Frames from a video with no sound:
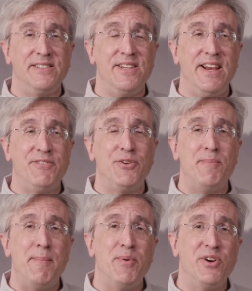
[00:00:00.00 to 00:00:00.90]
You have to
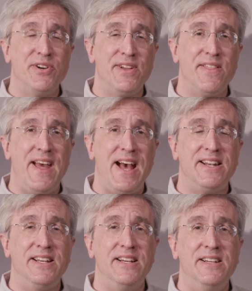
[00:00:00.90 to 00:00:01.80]
remember
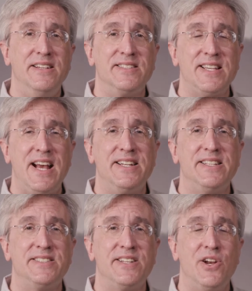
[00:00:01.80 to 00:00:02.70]
that
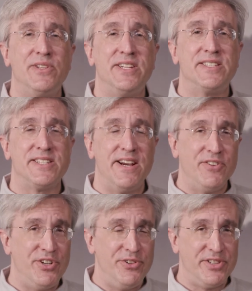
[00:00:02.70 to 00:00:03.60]
scientists had only
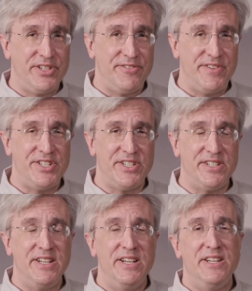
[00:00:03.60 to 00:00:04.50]
discovered nuclear
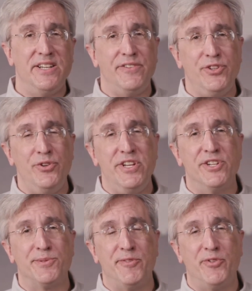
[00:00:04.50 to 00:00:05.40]
fission a few
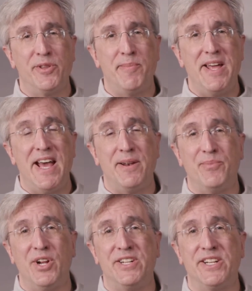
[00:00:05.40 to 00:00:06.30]
years before the Manhattan
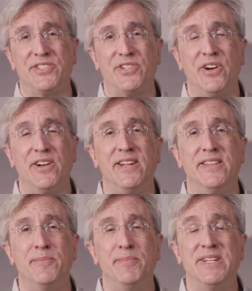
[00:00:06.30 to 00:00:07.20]
Project started,
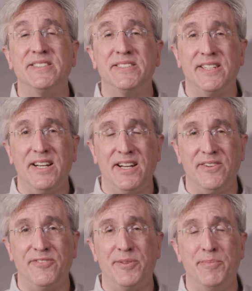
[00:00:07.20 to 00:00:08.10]
in the midst
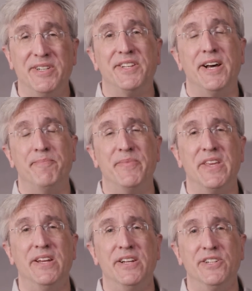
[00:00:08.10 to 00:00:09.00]
of the buildup
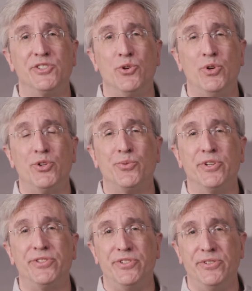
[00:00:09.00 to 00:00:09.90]
to World
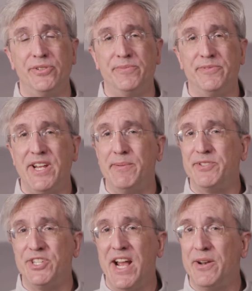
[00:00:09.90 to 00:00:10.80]
War II. James
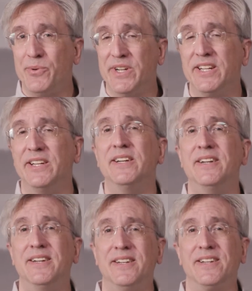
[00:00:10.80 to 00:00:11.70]
Chadwick
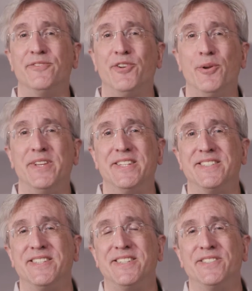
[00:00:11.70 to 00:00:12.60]
confirmed the
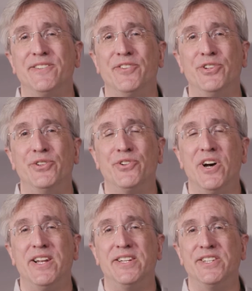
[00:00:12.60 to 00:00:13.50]
existence of a
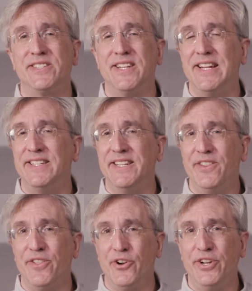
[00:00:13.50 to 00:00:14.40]
neutron in just
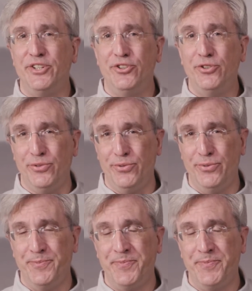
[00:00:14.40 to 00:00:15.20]
1932.